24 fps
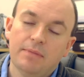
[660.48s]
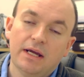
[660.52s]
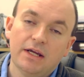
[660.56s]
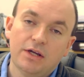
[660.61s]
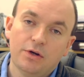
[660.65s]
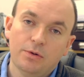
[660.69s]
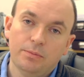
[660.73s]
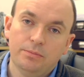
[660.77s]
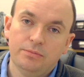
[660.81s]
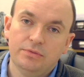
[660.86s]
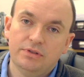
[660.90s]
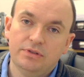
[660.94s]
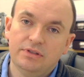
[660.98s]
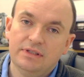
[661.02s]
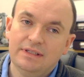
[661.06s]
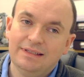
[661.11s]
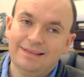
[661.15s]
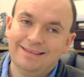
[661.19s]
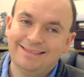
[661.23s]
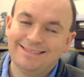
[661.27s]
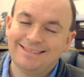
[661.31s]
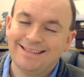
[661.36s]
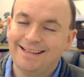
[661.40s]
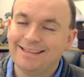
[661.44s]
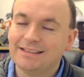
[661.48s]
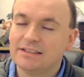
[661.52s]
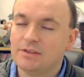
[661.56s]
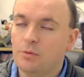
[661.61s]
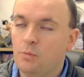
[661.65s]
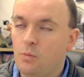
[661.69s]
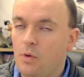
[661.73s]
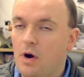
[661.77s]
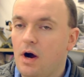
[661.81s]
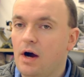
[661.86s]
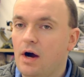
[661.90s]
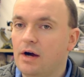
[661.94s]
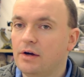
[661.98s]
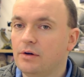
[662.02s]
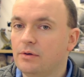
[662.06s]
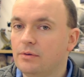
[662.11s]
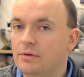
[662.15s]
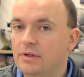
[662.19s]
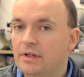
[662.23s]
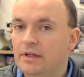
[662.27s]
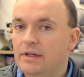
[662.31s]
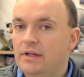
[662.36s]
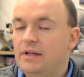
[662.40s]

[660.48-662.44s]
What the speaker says: Makeup takes a while.